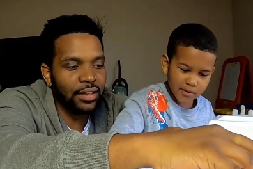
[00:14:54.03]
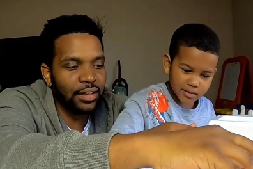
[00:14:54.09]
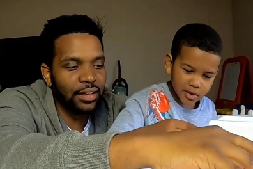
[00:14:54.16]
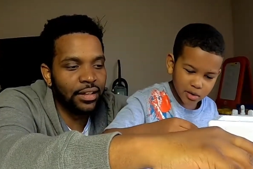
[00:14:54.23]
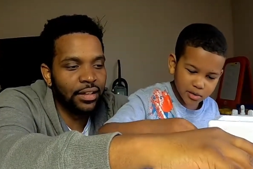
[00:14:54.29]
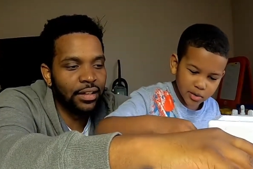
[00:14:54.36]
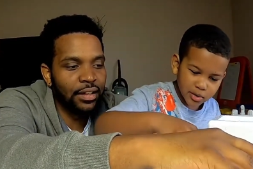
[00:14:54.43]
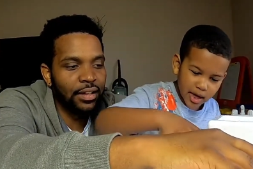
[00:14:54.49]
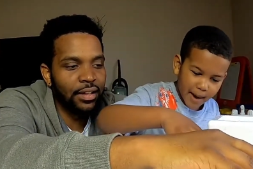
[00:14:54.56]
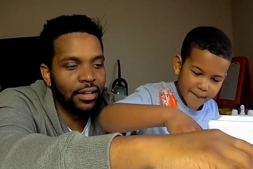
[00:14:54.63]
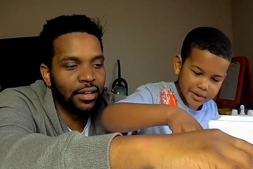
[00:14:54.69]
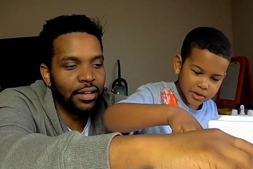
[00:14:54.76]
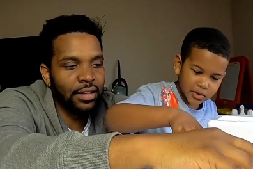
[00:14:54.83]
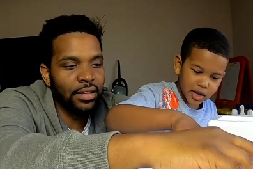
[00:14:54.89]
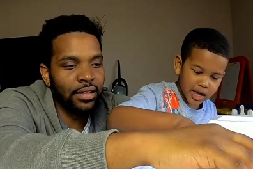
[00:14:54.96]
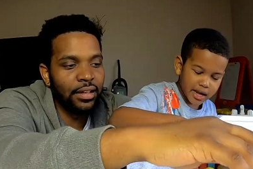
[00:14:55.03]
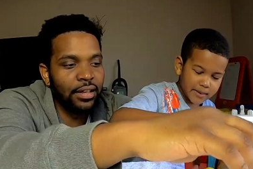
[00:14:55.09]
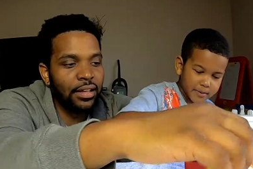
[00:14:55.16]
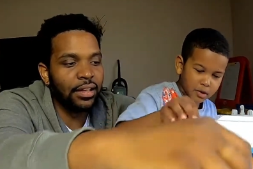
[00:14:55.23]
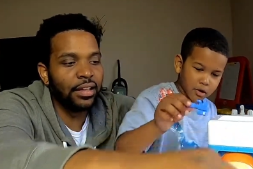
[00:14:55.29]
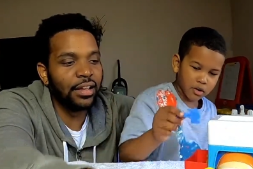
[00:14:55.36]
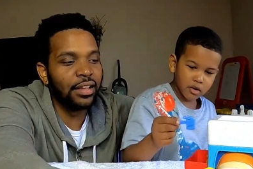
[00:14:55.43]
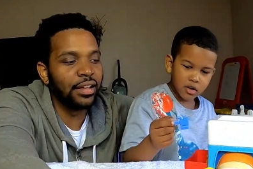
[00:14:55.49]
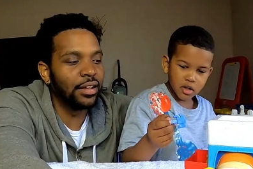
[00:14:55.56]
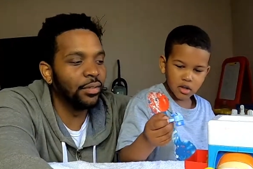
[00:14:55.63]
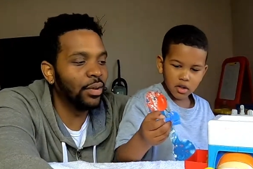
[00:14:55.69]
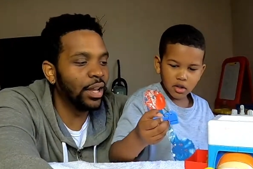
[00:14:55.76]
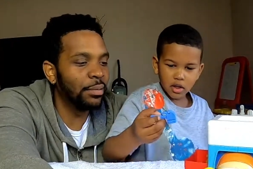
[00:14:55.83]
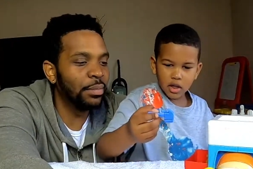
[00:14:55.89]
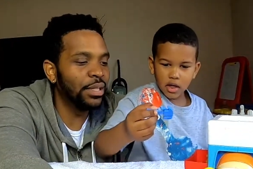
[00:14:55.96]
Speaker 1: you was gonna do that. I'm gonna do the hammer.
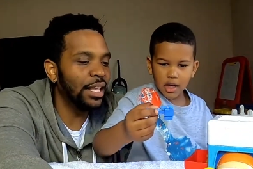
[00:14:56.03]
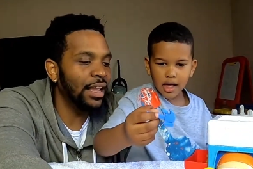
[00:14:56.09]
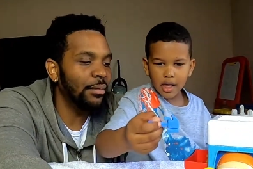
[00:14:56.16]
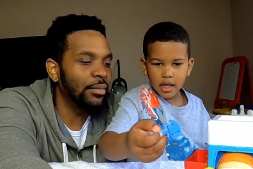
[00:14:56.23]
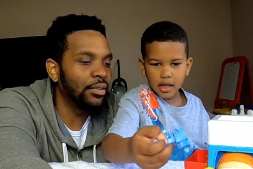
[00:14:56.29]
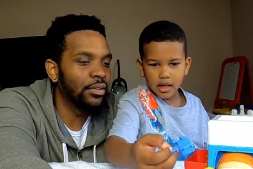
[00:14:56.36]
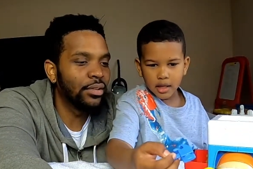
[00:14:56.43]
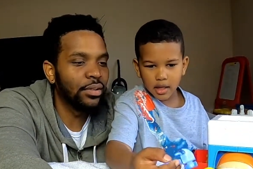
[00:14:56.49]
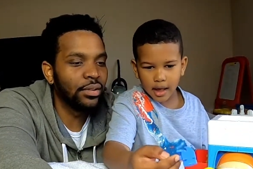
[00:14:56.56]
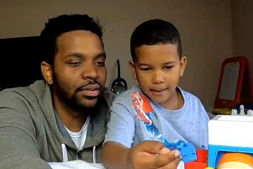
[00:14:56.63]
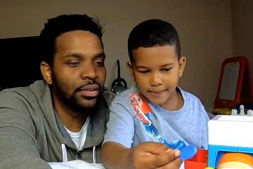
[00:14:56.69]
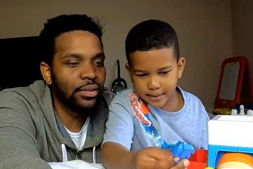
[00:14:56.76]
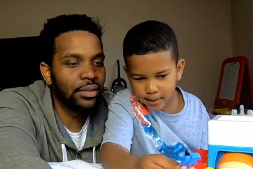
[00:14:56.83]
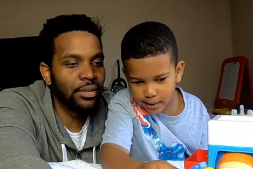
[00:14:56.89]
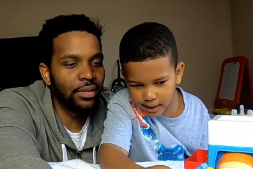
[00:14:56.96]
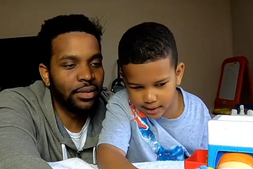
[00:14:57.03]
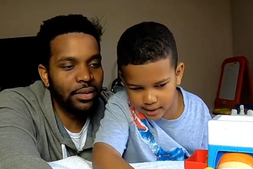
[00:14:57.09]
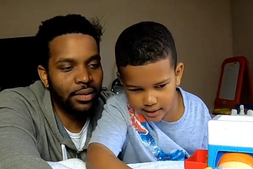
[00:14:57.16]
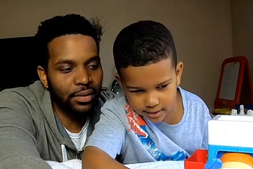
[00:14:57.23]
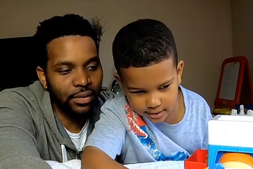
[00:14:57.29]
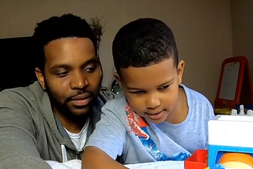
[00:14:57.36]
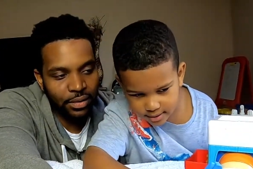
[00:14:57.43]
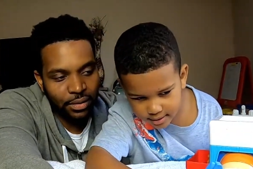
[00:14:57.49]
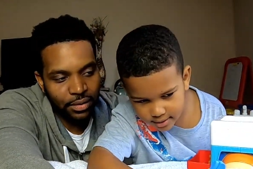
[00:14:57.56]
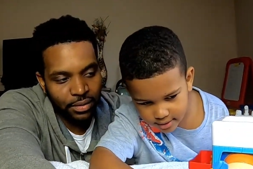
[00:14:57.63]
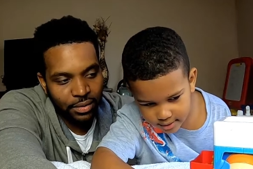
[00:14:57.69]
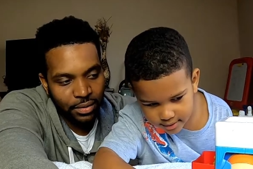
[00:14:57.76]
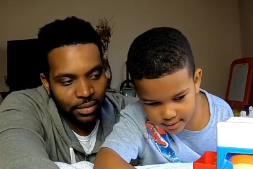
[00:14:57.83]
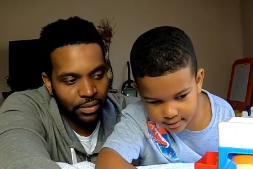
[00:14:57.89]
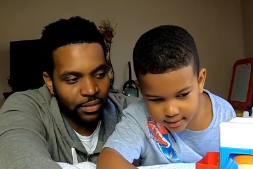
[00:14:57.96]
Speaker 2: Okay, put the hammer.
Speaker 1: I'm gonna do like this.
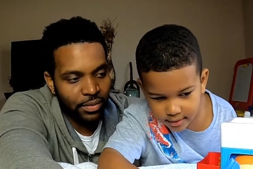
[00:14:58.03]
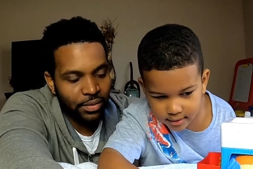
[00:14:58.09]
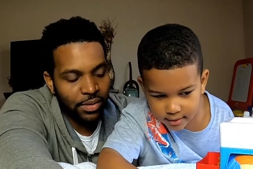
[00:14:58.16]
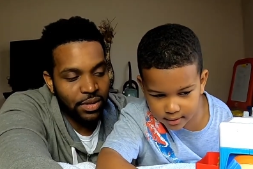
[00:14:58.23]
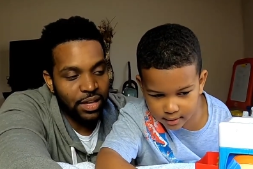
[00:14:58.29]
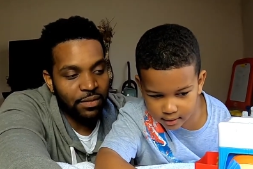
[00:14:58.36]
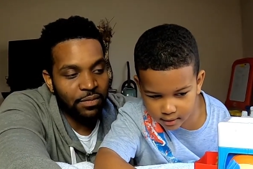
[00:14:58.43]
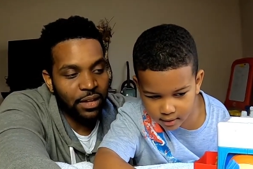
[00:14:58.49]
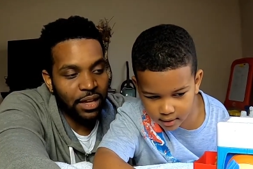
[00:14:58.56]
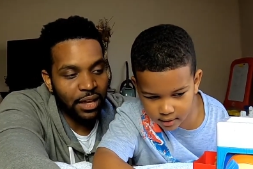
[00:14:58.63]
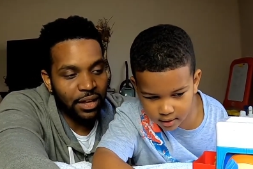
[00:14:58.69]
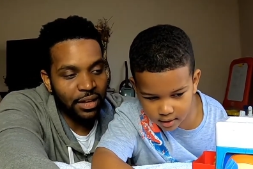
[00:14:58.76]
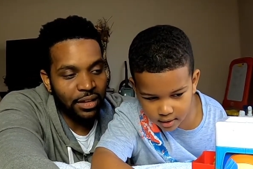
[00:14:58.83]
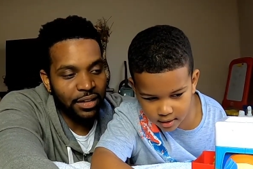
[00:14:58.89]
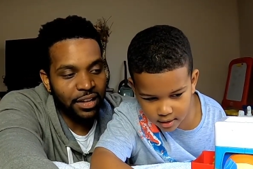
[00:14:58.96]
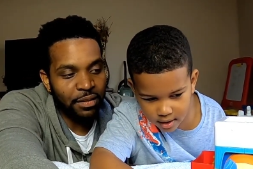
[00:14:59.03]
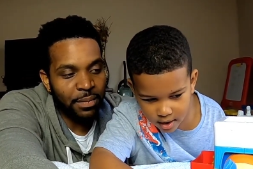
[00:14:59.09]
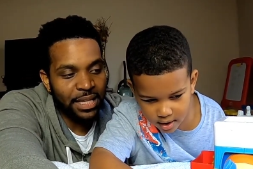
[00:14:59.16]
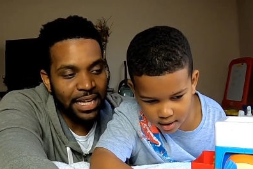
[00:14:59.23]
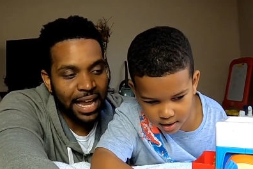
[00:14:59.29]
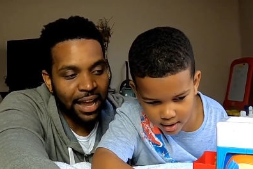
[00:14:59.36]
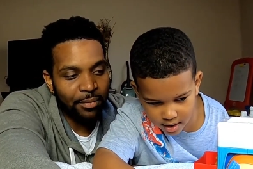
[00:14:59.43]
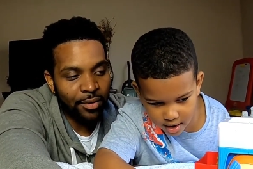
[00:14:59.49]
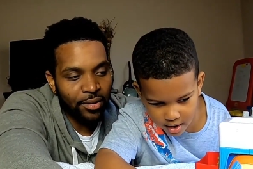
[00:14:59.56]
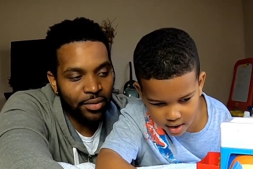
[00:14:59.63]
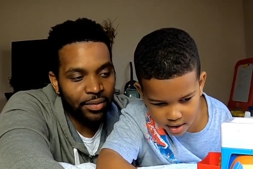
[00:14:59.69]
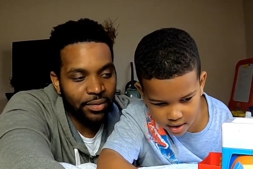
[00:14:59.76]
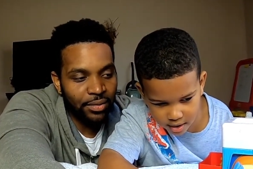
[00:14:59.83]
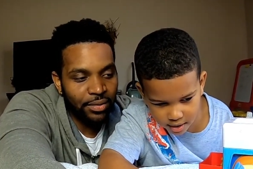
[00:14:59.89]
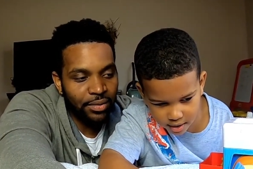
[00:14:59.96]
Speaker 2: Give give him his
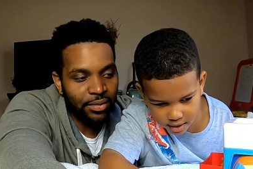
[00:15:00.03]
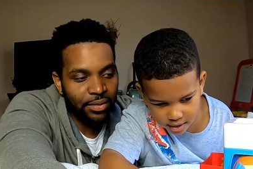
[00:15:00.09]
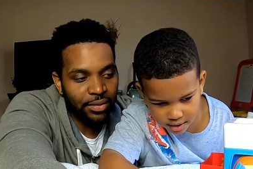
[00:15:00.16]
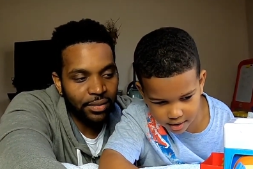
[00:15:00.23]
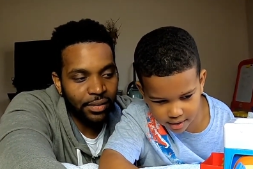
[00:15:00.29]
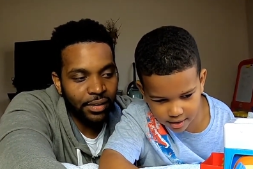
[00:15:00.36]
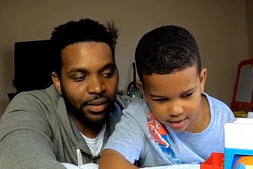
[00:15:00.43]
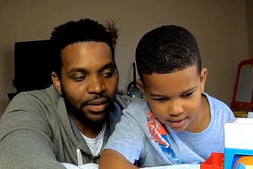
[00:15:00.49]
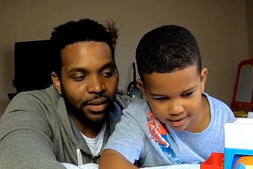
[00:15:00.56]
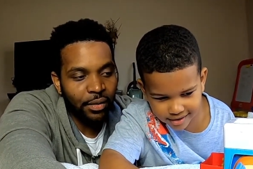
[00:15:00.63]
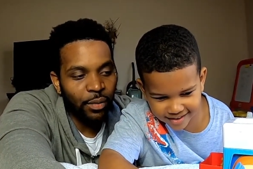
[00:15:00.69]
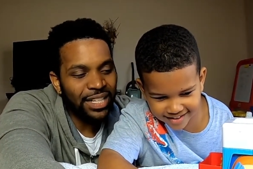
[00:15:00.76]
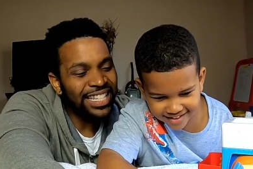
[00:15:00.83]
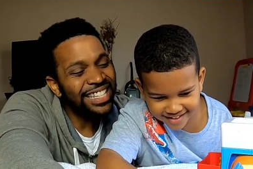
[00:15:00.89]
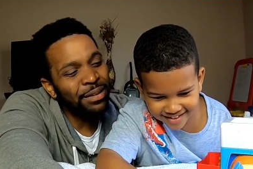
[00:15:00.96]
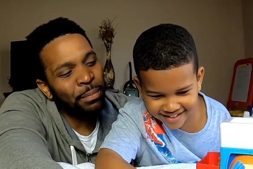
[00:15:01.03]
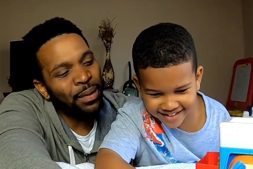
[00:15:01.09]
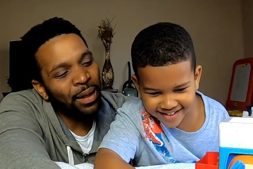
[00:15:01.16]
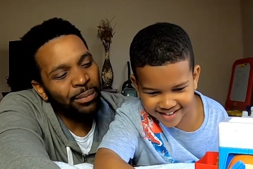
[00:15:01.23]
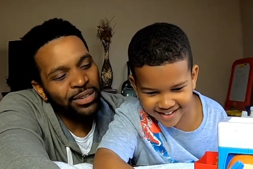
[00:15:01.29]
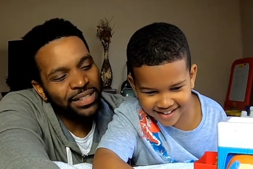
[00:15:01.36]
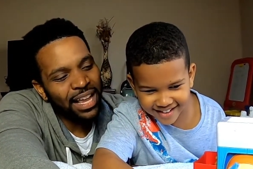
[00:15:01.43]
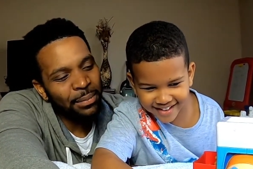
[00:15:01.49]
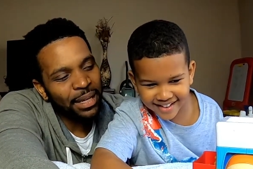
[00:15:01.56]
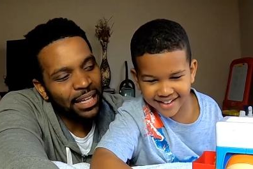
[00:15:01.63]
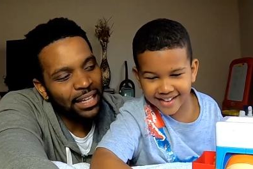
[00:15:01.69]
hammer. What's the plumber's name